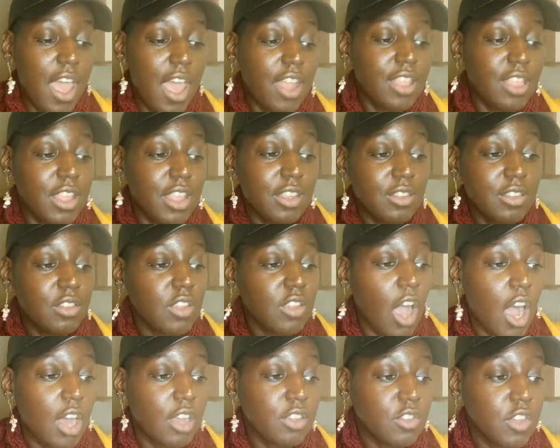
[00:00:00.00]
This is
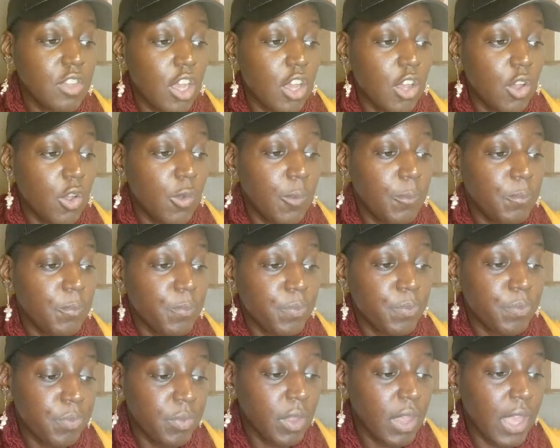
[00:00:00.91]
also
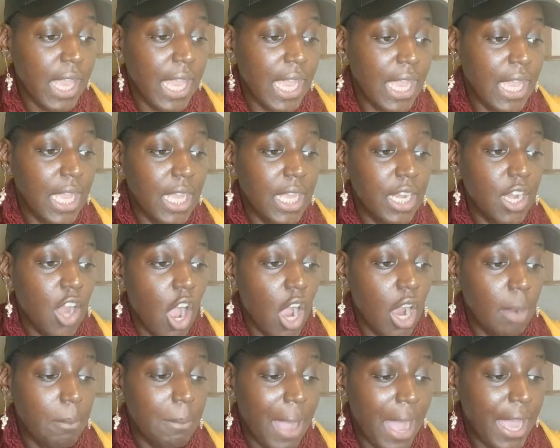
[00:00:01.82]
in
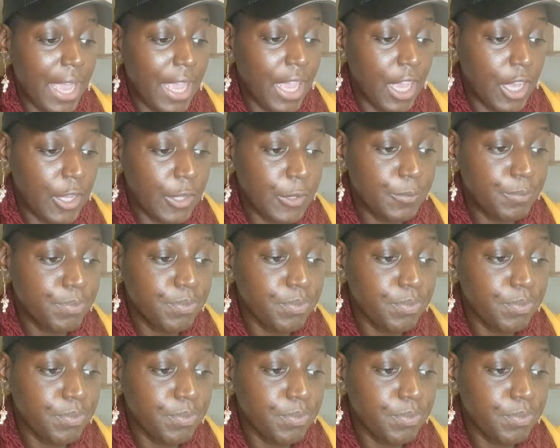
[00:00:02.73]
our bio.